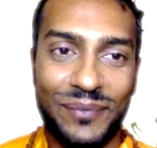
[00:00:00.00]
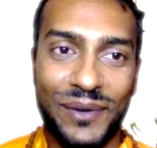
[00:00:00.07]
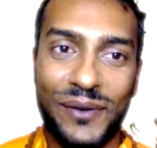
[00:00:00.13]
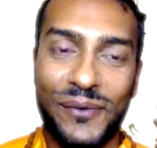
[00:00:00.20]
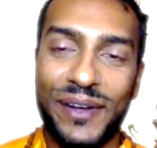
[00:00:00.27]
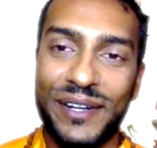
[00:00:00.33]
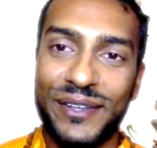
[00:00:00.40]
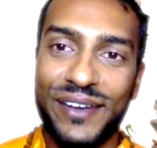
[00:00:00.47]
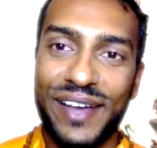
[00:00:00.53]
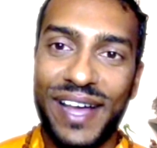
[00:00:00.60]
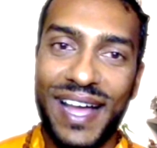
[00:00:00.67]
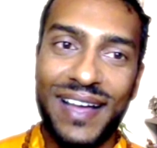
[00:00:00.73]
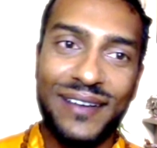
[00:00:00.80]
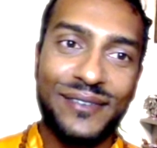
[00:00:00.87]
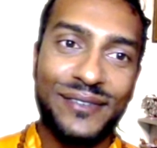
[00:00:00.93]
But when you
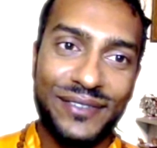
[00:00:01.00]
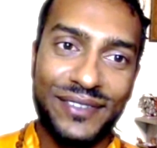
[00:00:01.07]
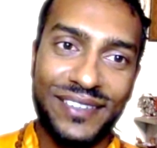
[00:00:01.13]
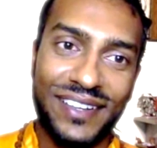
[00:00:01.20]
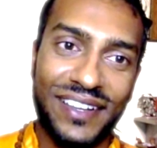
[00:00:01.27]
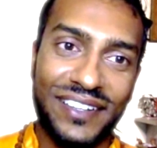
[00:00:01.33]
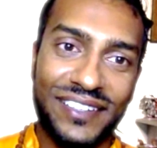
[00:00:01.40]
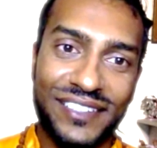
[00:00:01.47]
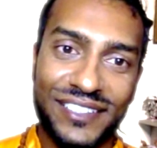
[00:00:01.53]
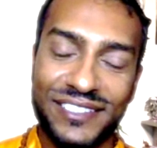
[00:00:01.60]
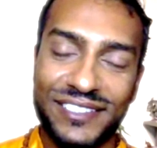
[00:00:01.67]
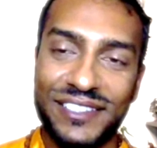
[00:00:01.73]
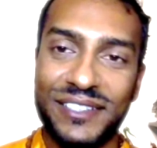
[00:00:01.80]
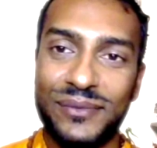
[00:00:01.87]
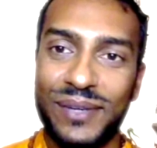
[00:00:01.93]
have
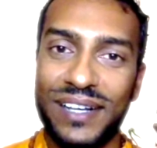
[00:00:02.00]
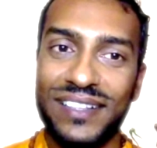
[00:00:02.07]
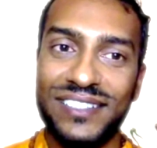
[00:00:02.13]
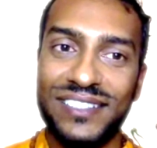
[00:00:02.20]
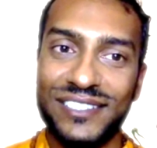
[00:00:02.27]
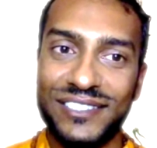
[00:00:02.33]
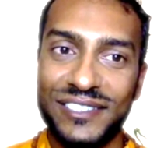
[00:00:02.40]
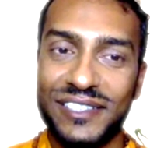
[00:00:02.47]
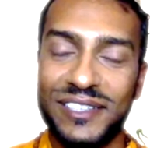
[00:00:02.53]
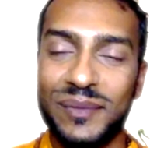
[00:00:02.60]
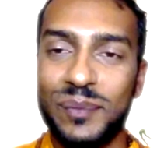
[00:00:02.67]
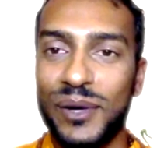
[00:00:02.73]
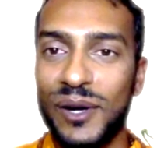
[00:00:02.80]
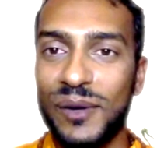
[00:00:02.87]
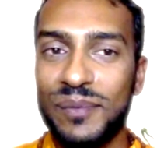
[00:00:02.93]
well understood
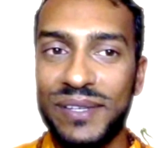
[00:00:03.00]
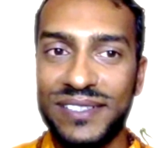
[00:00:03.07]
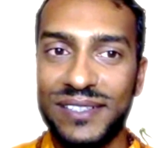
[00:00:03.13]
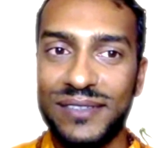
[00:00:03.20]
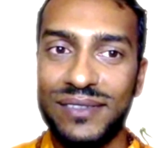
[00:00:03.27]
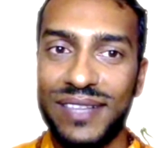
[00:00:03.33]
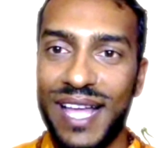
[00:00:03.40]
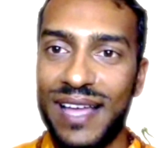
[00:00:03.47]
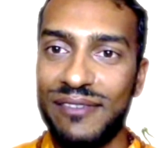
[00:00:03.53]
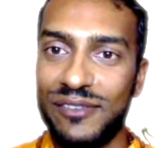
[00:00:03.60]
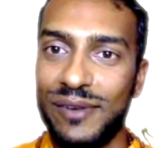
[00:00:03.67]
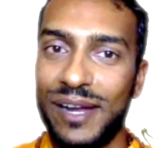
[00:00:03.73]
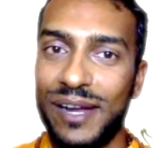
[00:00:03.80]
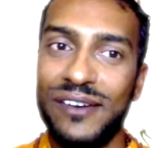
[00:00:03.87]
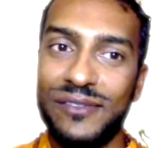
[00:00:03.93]
the purpose of life,
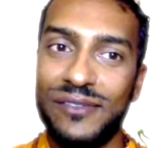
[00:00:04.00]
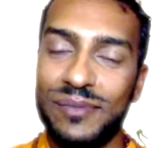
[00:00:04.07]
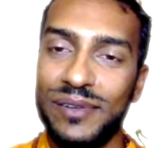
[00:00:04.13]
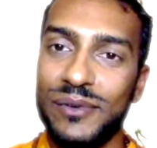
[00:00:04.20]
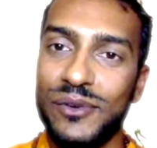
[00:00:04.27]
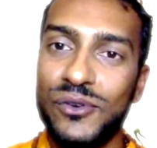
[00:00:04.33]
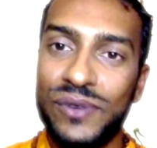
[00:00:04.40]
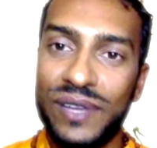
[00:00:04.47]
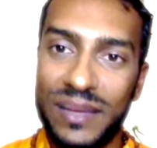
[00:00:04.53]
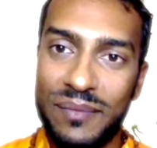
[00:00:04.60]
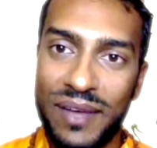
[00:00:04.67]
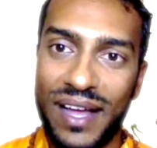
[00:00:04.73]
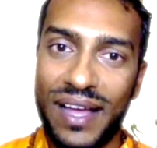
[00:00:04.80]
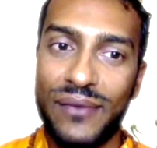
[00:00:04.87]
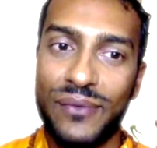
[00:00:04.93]
about from who
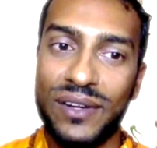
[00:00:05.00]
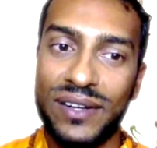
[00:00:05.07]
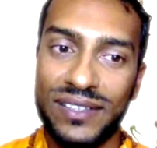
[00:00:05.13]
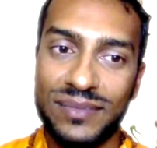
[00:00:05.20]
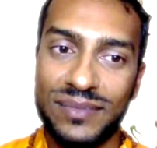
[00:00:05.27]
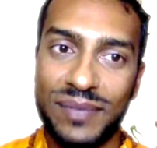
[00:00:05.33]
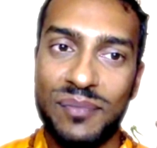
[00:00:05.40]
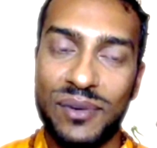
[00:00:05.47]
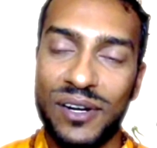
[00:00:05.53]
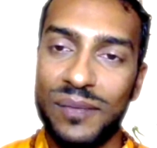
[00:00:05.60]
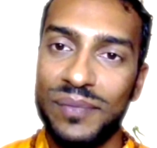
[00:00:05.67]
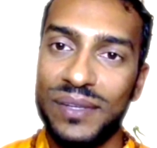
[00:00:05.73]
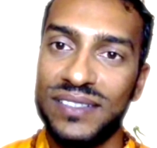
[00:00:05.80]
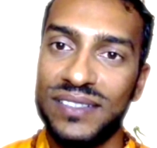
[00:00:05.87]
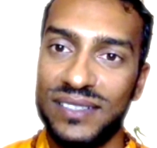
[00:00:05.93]
am I, what is my
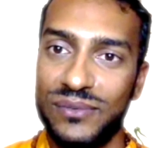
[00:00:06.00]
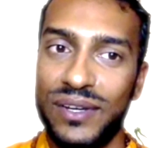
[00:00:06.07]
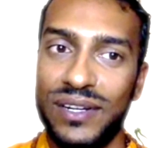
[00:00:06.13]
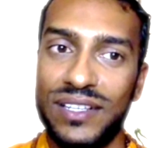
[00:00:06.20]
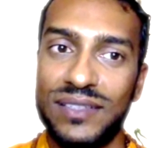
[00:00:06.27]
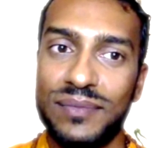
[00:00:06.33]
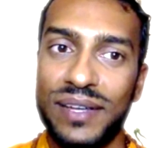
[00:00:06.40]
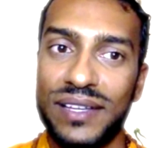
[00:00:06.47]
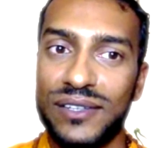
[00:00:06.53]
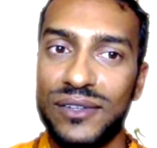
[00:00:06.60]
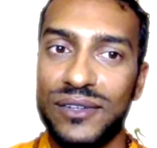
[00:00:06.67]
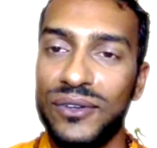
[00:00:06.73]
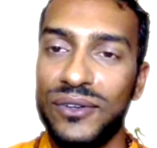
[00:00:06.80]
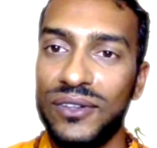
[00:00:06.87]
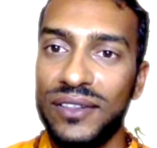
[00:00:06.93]
purpose, and what is my
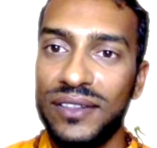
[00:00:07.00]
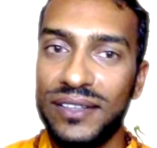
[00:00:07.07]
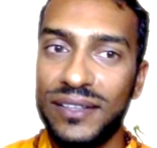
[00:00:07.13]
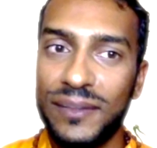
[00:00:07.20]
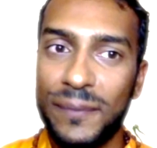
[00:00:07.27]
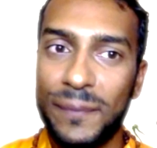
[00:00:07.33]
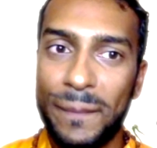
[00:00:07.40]
goal,